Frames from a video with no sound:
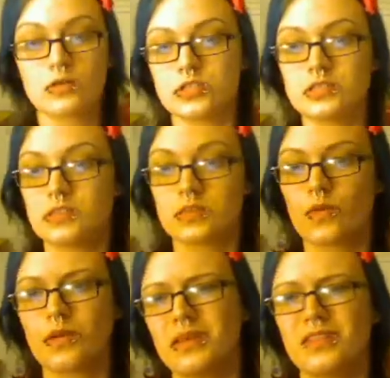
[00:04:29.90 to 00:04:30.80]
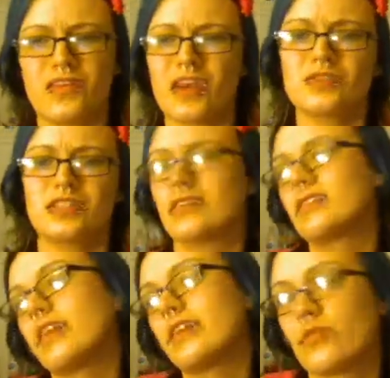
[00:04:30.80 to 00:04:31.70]
she doesn't want to be in the video, she's going
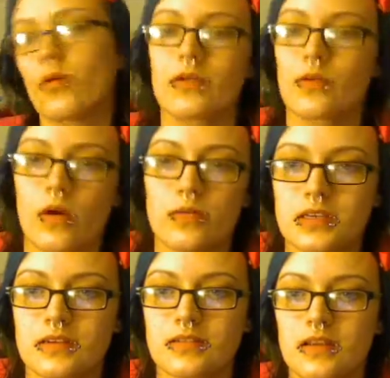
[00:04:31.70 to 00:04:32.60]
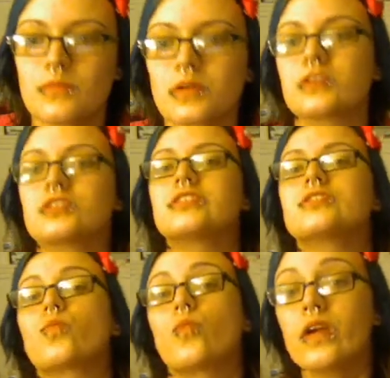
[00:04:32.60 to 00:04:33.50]
to like throw in quotes here and there because she's
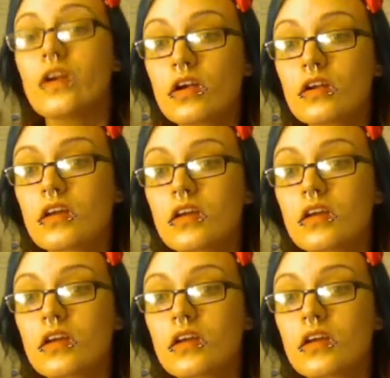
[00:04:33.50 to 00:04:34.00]
weird.